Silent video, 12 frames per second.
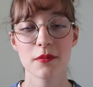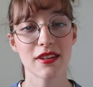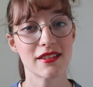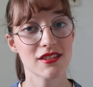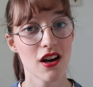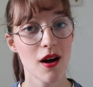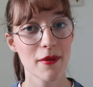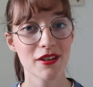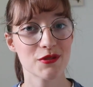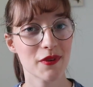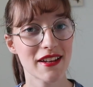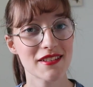Please
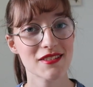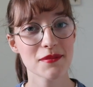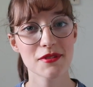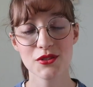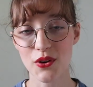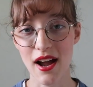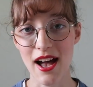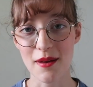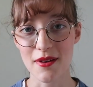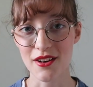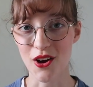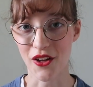comment, rate,
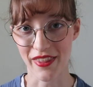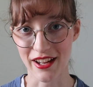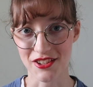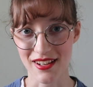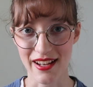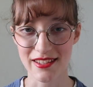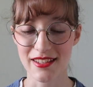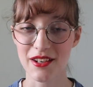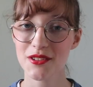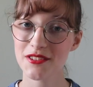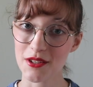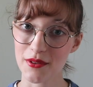subscribe, and all that jazz, and
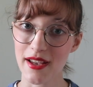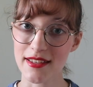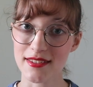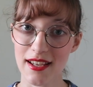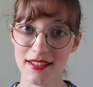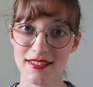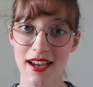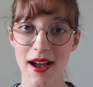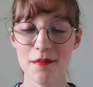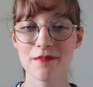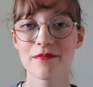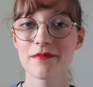I'll see you guys next
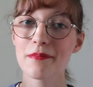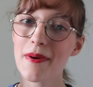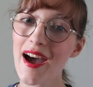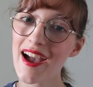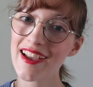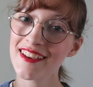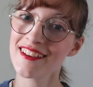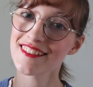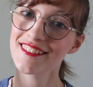time. Bye!